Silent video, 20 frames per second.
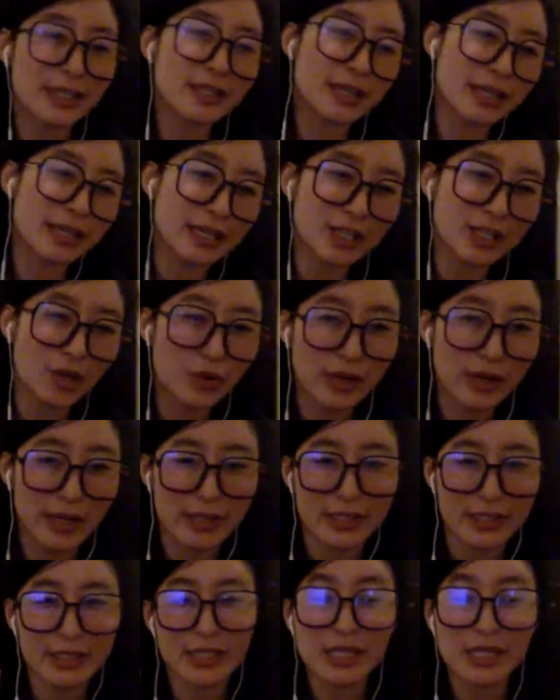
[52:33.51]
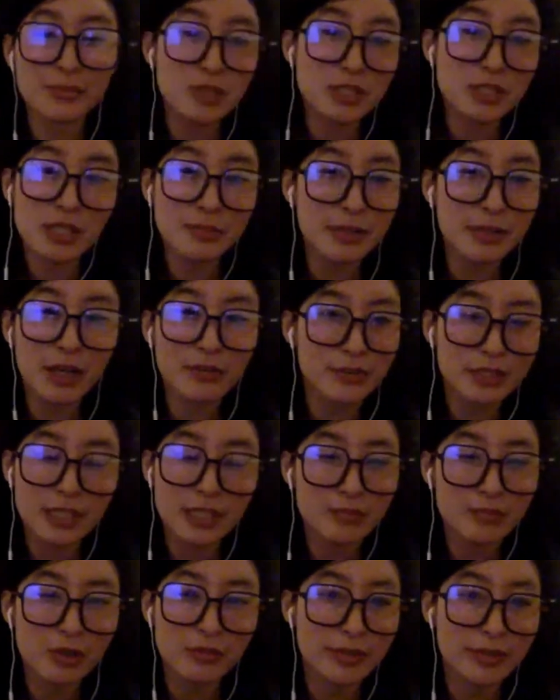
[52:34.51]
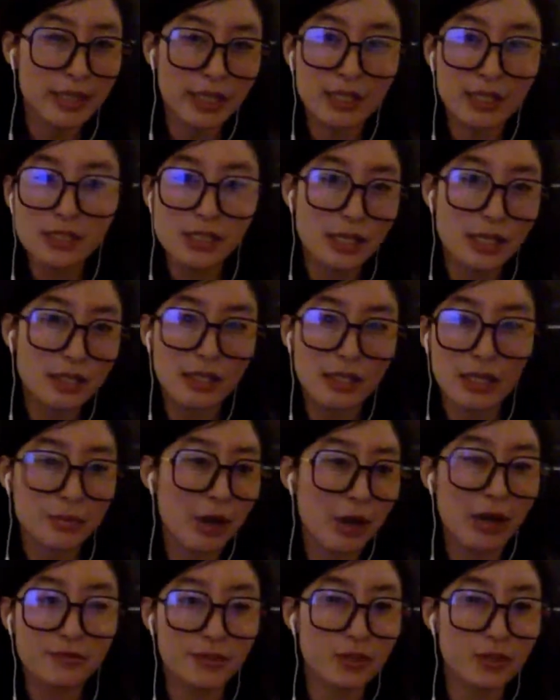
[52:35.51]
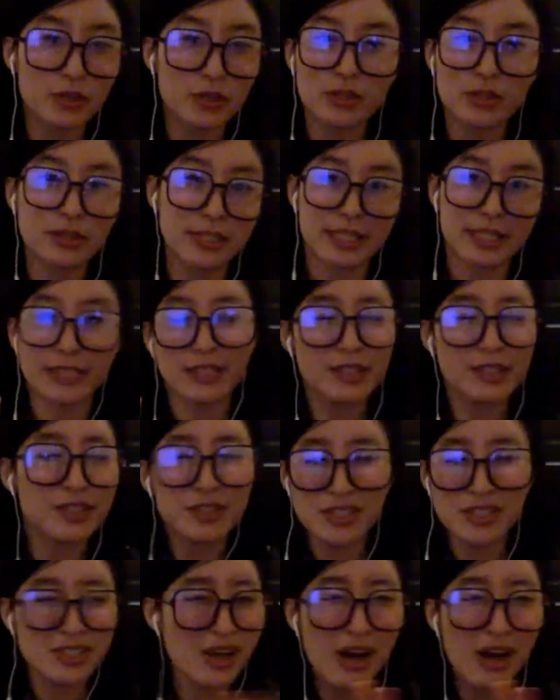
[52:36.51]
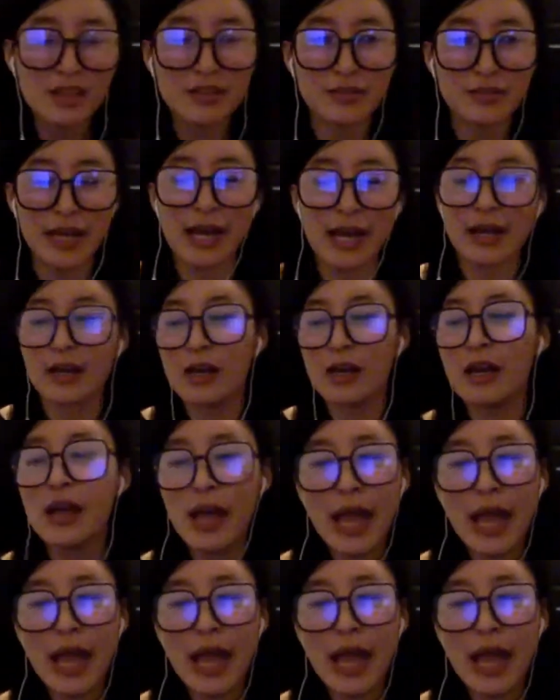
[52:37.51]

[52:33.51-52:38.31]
And then I go on, and then I'm just going to be on for 10 more minutes, and then I'm on for 30, and just all of that.